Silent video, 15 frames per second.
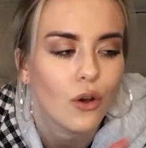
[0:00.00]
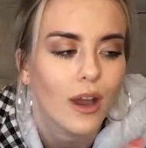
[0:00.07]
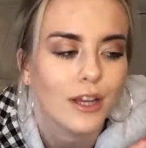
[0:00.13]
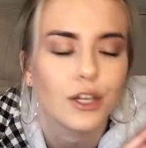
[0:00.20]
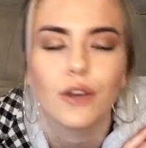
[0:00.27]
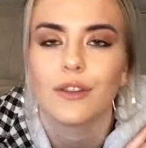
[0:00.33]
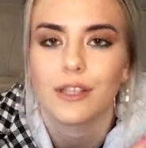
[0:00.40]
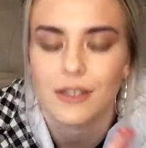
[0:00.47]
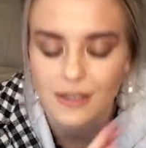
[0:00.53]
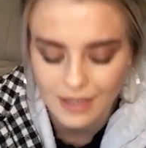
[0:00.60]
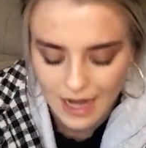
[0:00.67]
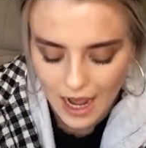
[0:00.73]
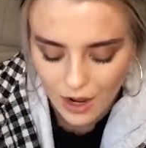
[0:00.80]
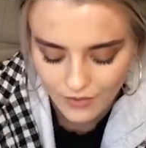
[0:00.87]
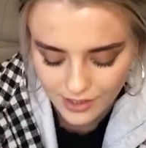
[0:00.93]
I know this isn't
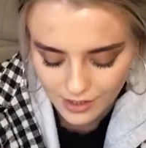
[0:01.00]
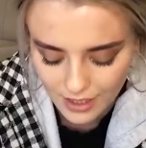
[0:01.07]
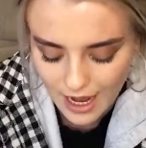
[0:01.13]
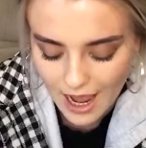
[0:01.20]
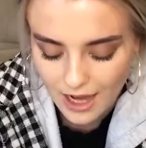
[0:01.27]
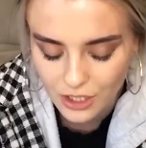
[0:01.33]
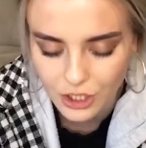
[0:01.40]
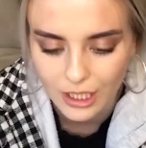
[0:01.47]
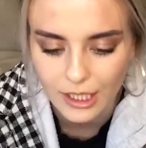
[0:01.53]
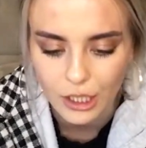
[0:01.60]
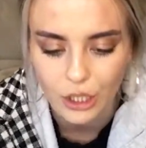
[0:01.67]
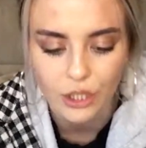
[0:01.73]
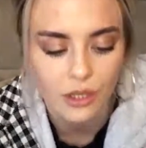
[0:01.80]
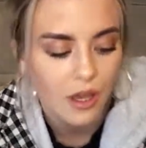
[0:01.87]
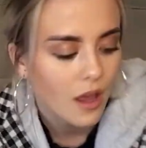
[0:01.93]
how it's going to actually
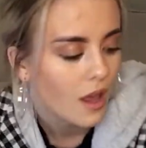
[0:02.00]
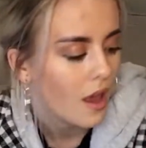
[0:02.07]
look.